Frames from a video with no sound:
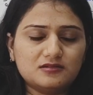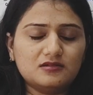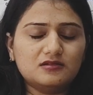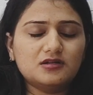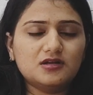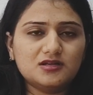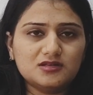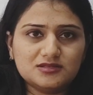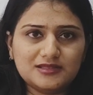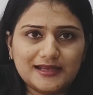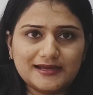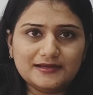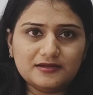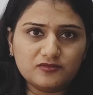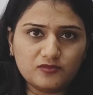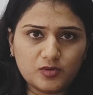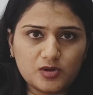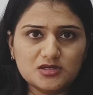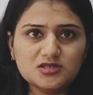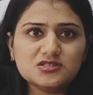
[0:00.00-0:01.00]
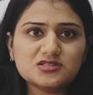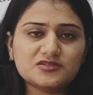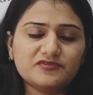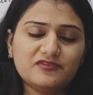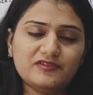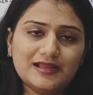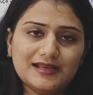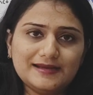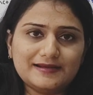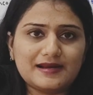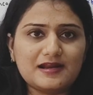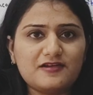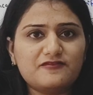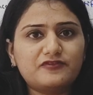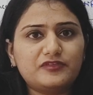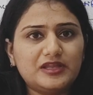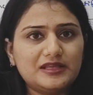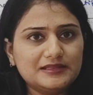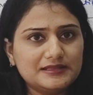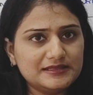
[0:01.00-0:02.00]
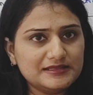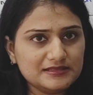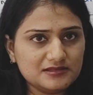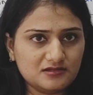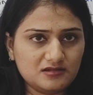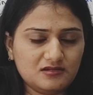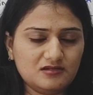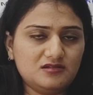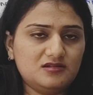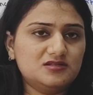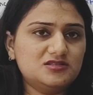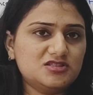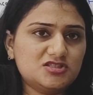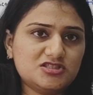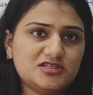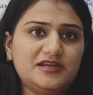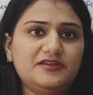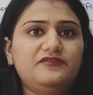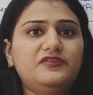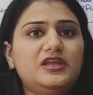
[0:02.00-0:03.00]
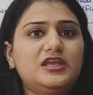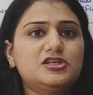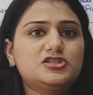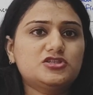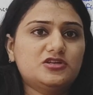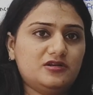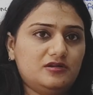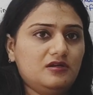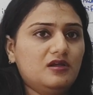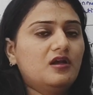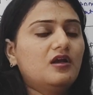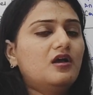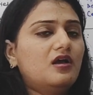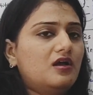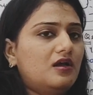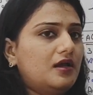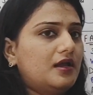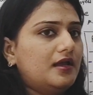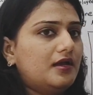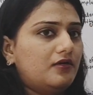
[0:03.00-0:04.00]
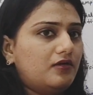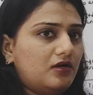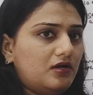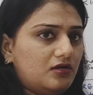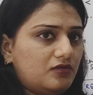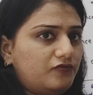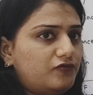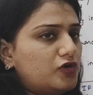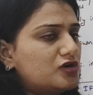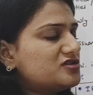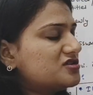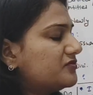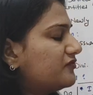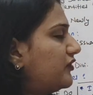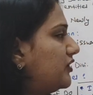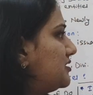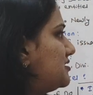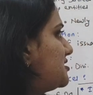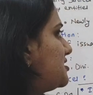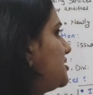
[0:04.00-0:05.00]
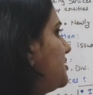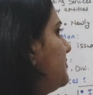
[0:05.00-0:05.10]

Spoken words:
that words while drafting the certification for further